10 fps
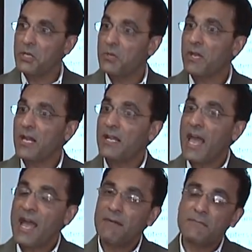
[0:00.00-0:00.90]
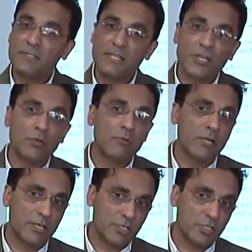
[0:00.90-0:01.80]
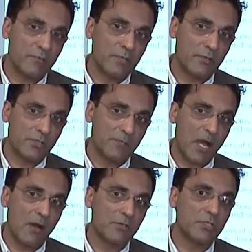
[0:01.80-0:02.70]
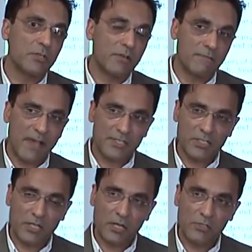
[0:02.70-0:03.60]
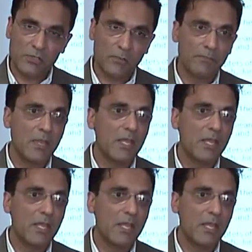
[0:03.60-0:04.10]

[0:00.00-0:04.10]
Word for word: You cannot have a sexual relationship with your spouse during fasting also.